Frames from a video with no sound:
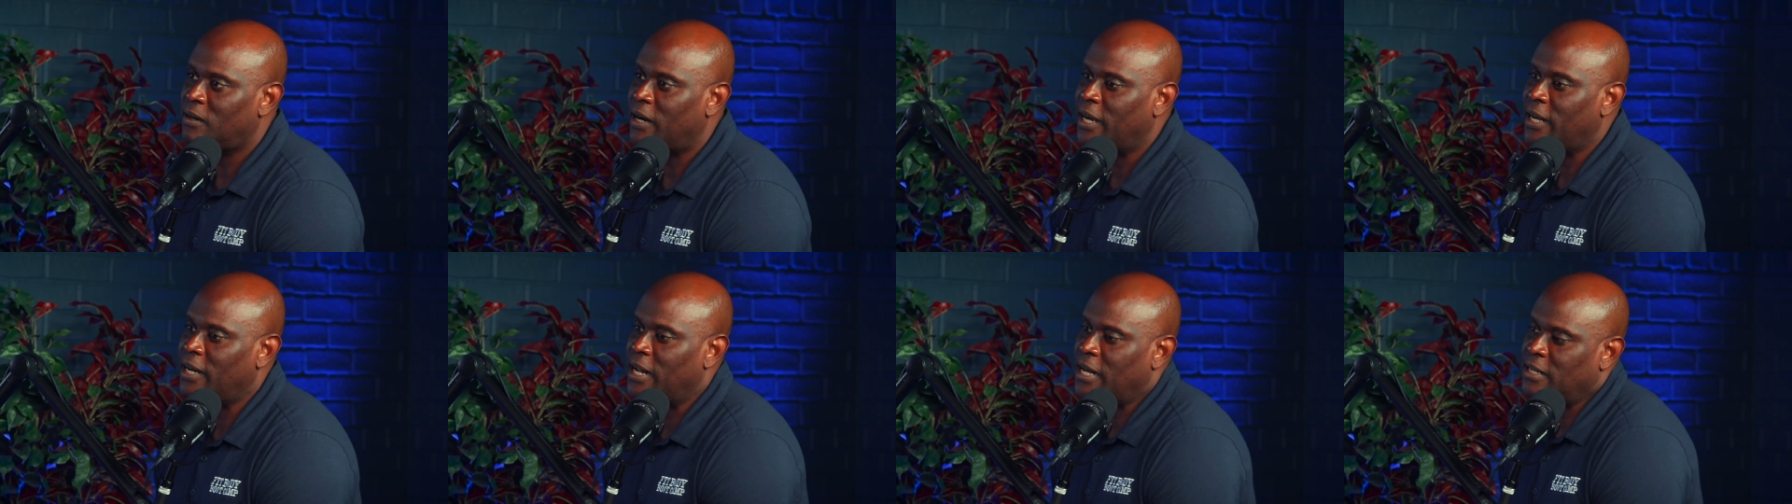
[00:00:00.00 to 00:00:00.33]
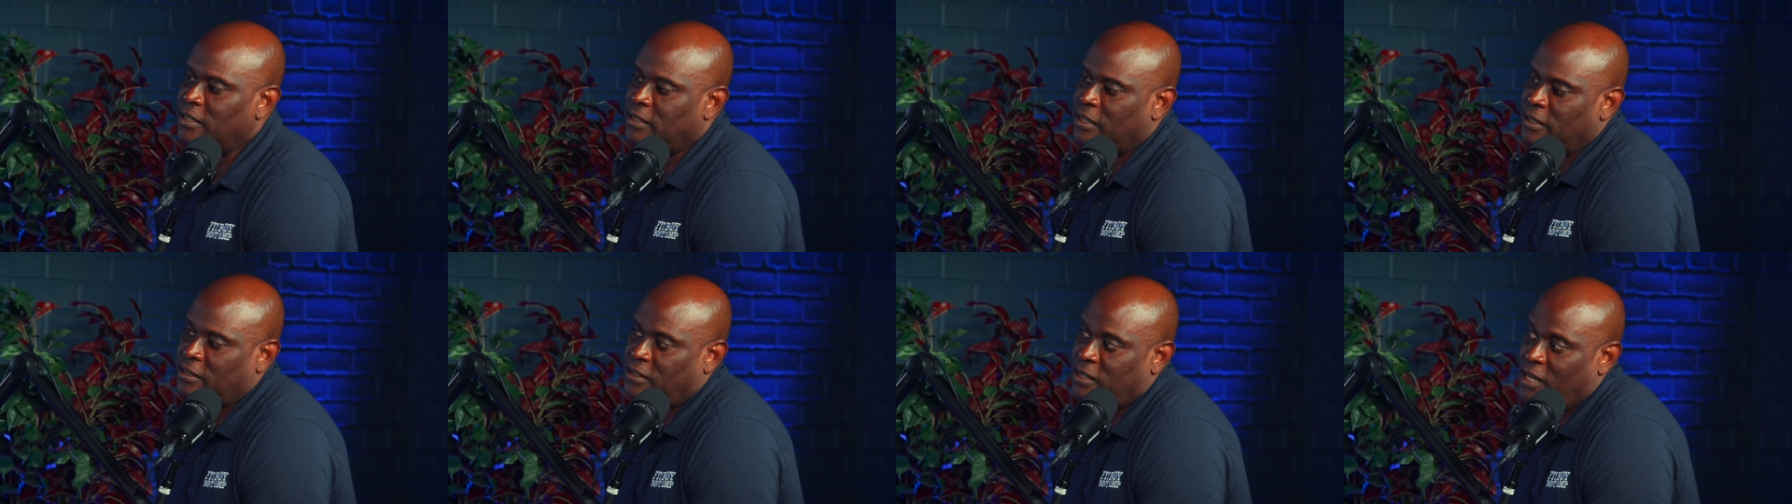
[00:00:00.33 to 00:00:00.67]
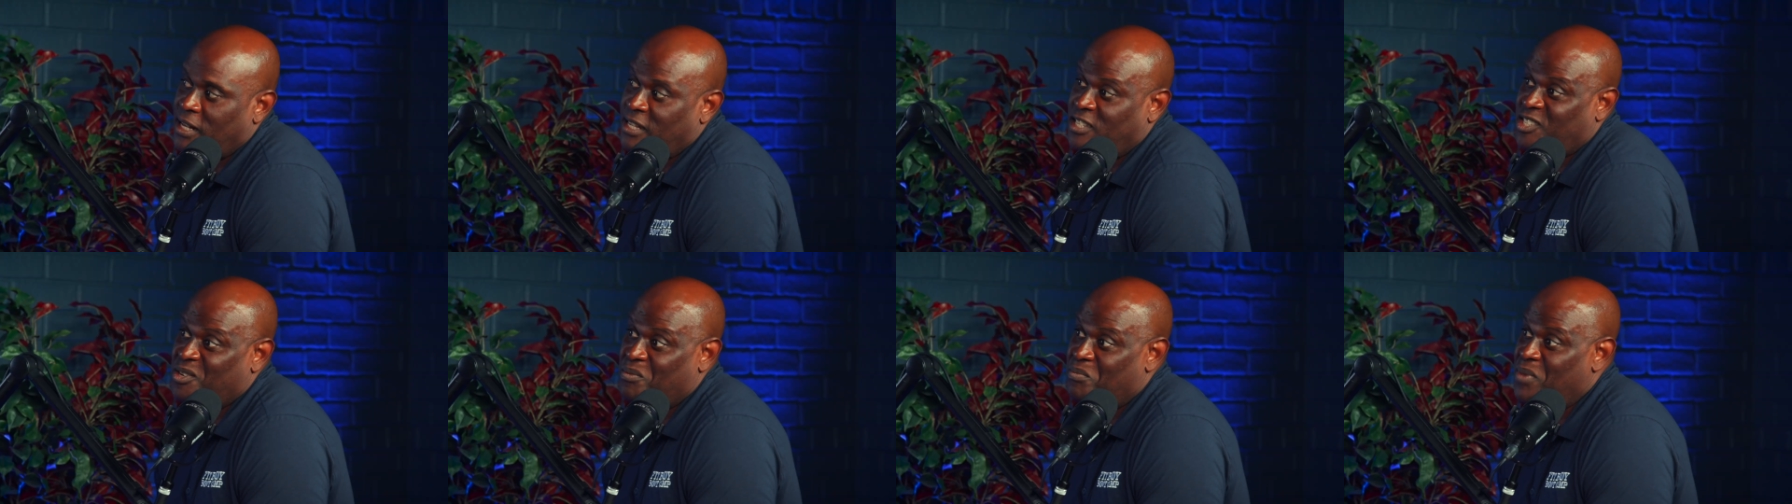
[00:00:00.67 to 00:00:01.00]
Right. And, and,
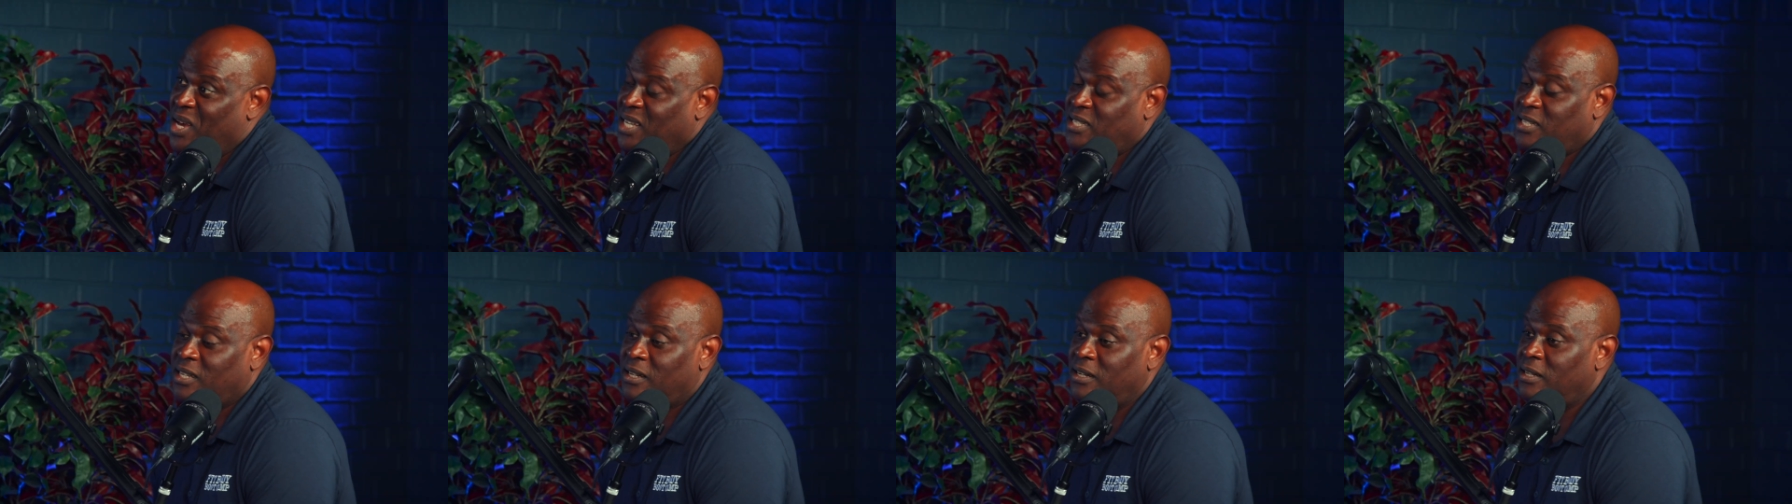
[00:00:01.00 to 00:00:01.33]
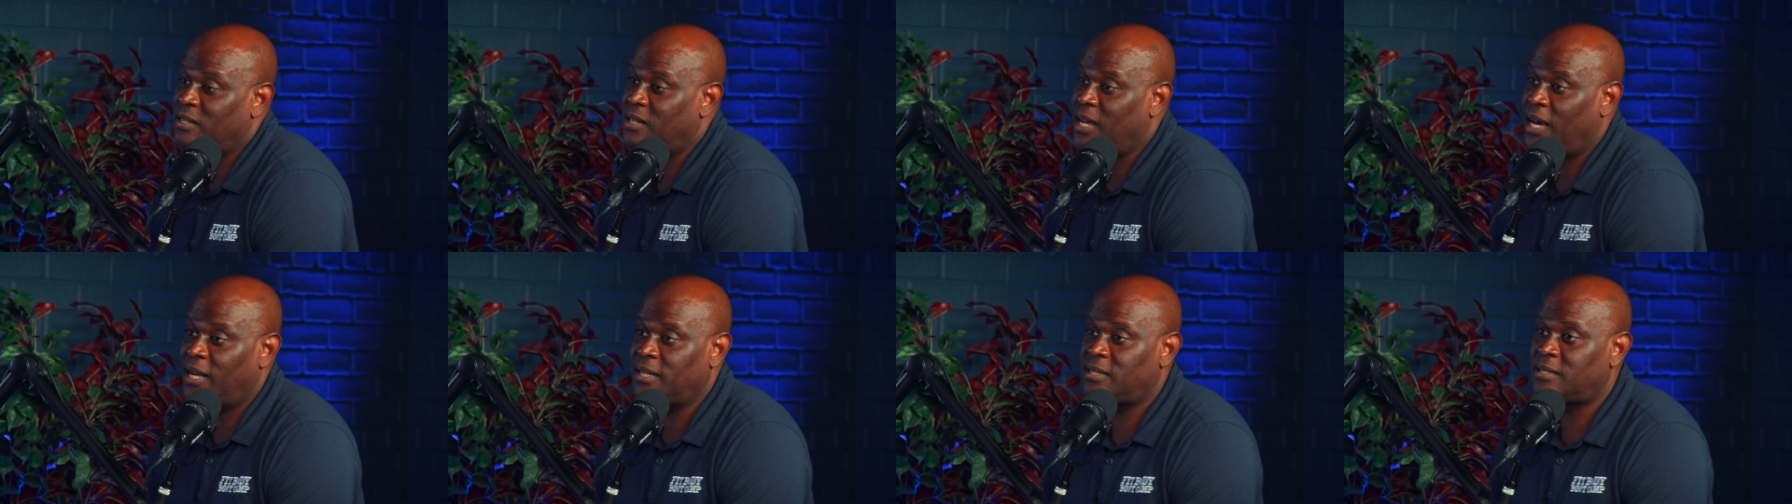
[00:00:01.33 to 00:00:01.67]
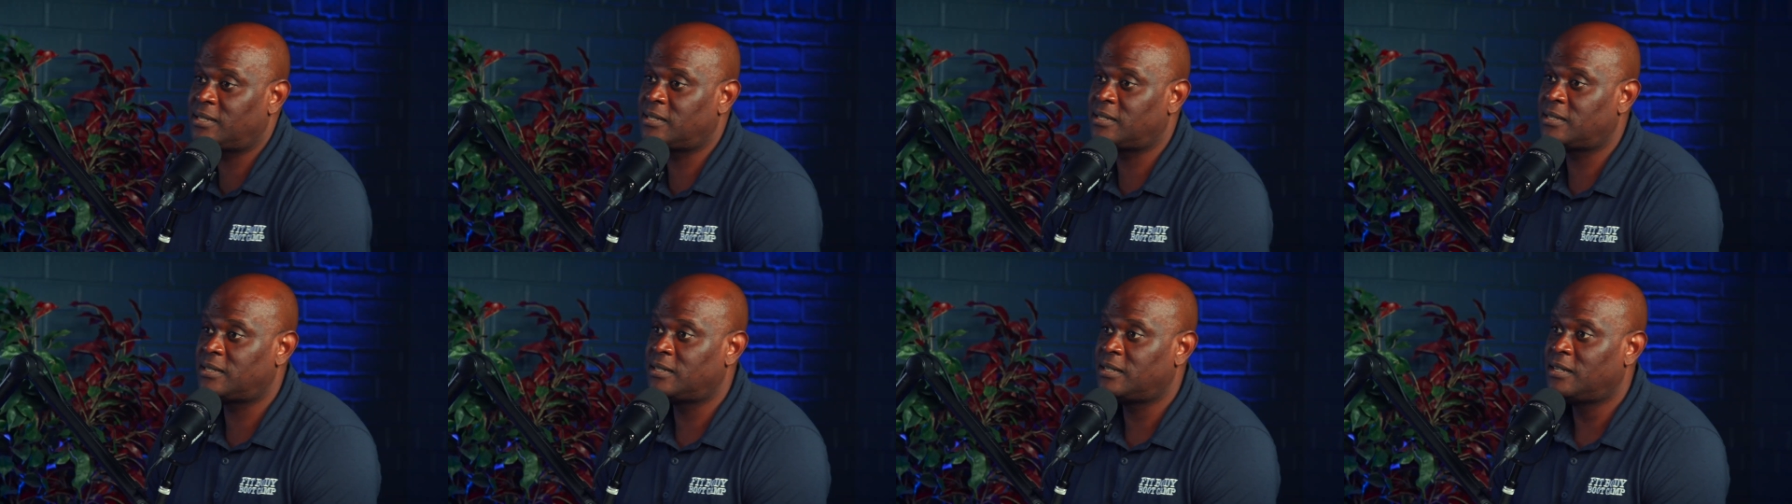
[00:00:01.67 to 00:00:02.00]
and so basically,
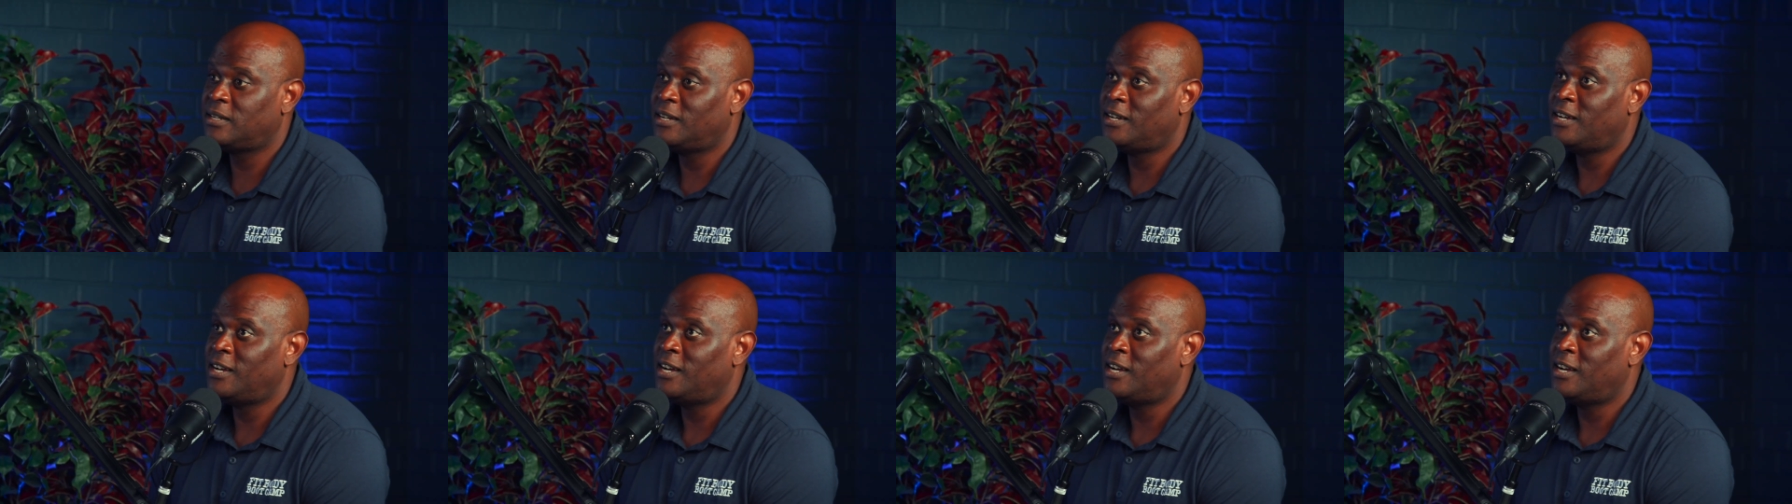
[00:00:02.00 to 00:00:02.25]
that's